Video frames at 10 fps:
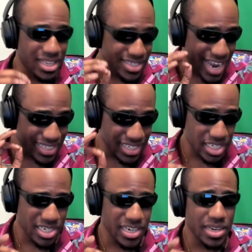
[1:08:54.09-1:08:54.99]
a
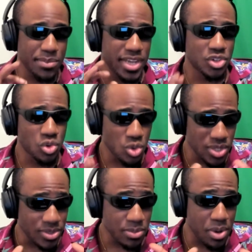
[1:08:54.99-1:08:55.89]
tactician and a manager who
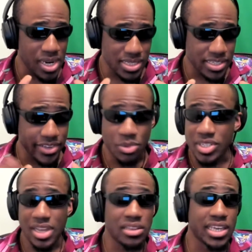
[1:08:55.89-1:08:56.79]
knows how to balance things,
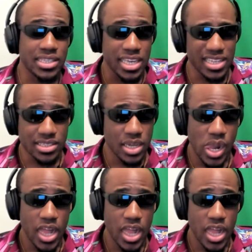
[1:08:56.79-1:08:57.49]
which Southgate ain't.